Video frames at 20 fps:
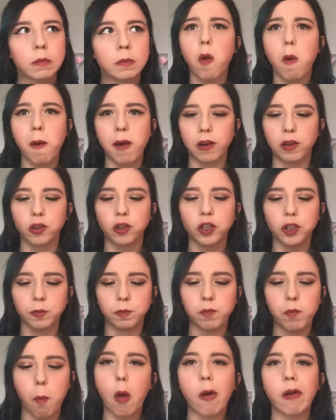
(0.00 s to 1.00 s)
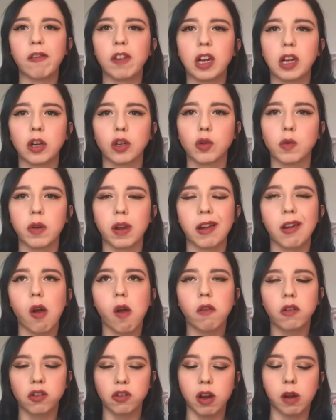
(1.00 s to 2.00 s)
Oh, that's good. Oh, I feel like I just want to eat
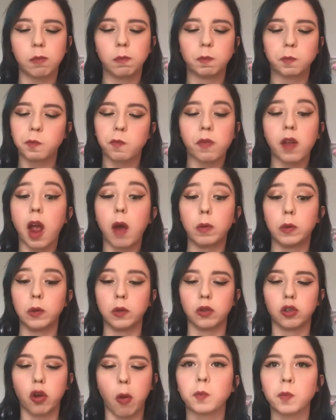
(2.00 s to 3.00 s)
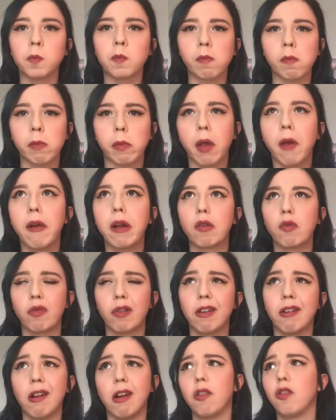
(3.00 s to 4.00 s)
all this now. I won't. Mmm, that's
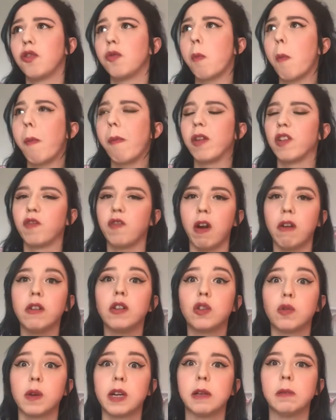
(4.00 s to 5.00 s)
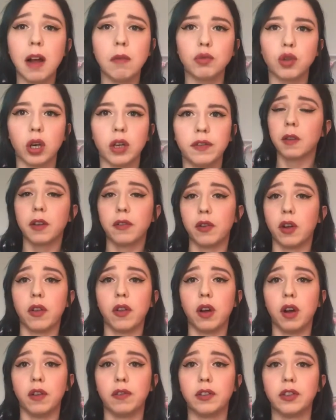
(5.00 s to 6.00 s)
really nice. It's very sweet. I'm sorry for all
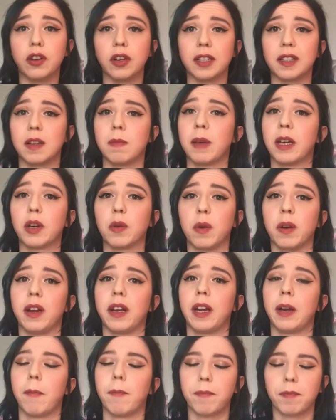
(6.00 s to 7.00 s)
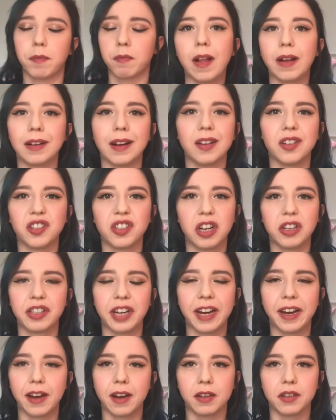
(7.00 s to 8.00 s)
the awful noises I make when I eat. I can't stand
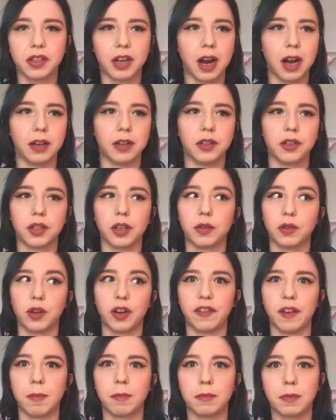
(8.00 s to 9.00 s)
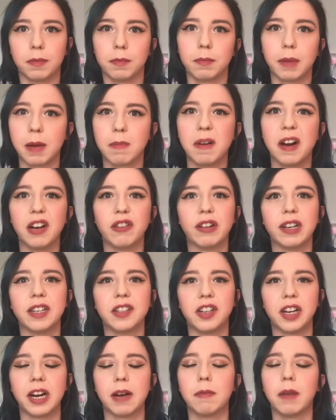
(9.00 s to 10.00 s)
eating in silence. So if I'm me and Martin are eating
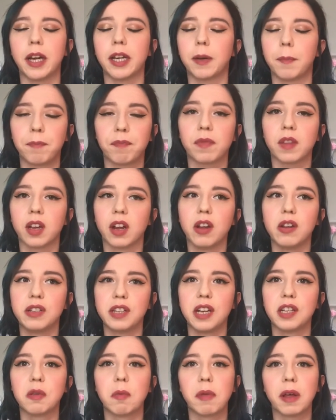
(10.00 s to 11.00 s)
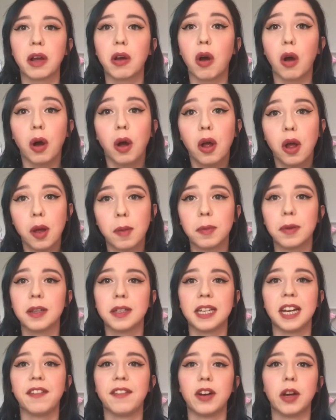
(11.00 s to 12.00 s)
tea, I'm like, can you say something or put
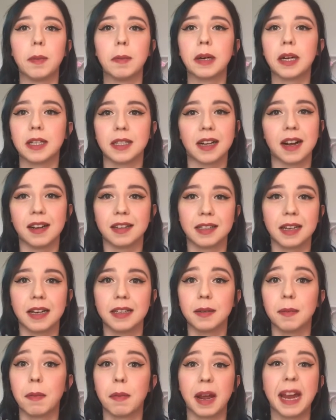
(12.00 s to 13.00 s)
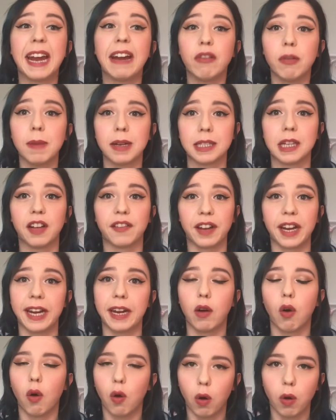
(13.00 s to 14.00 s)
the TV on, because I can't stand hearing myself
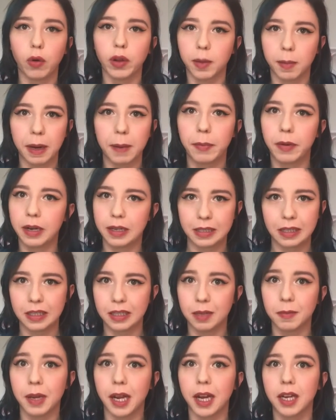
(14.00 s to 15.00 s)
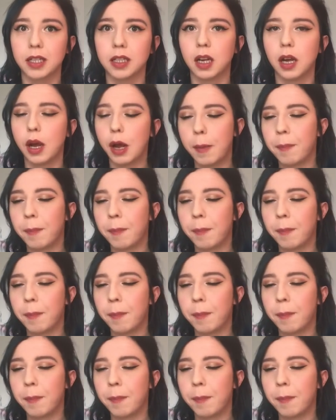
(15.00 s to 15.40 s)
eat or other people listen to me eat.